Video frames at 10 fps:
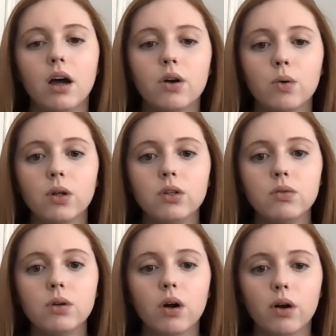According
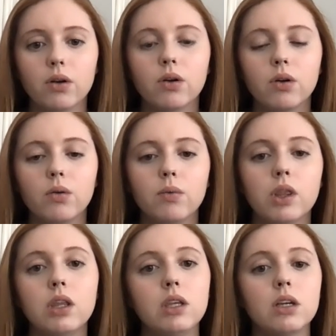to an article
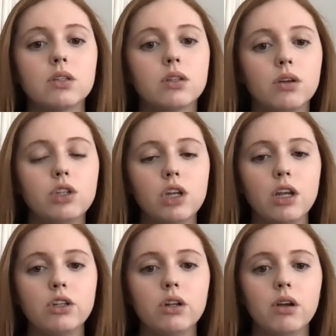within the
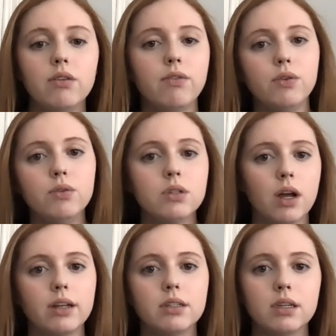Association of Food
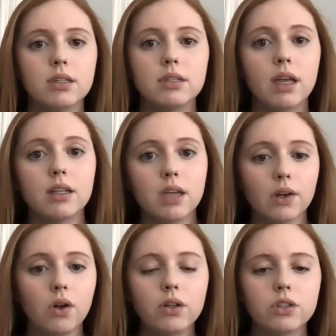Scientists and
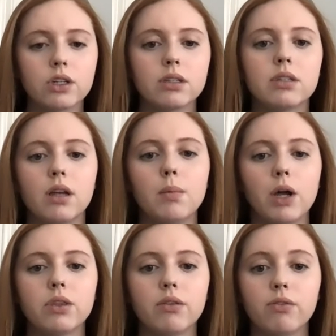Technologists
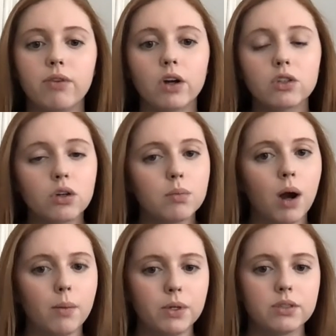about the functional
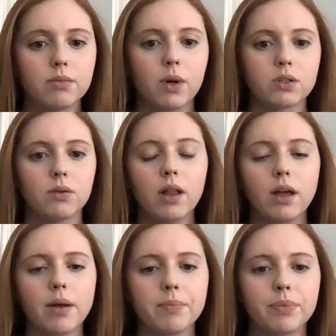properties of
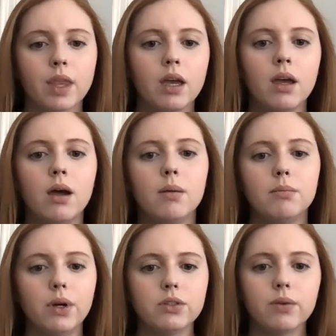mozzarella,
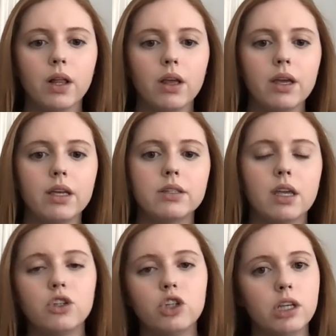mozzarella is
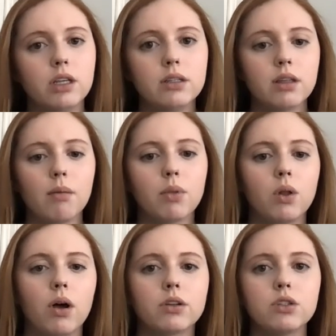a cheese that
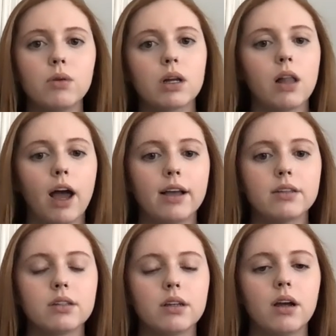belongs to a
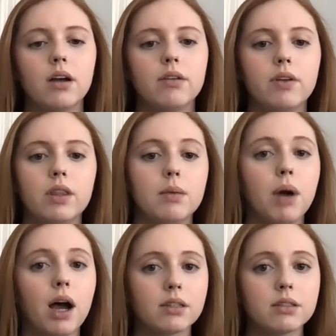class of the
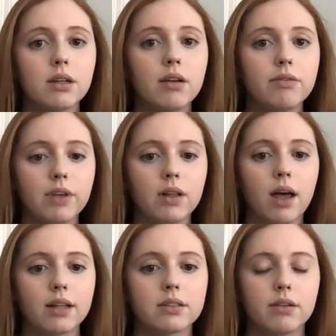pasta
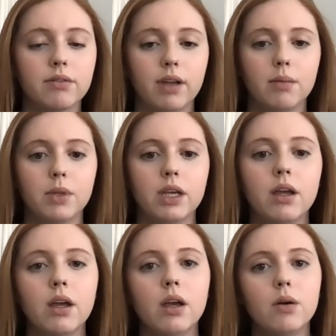filata family,
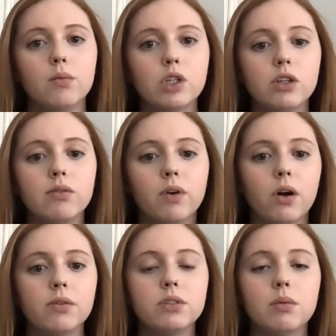which
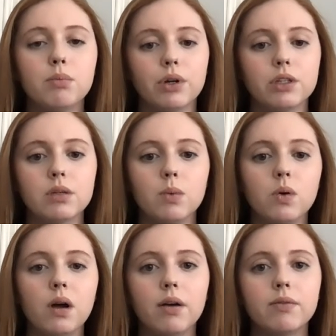involves the
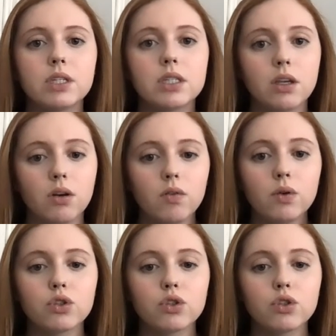principle of skillful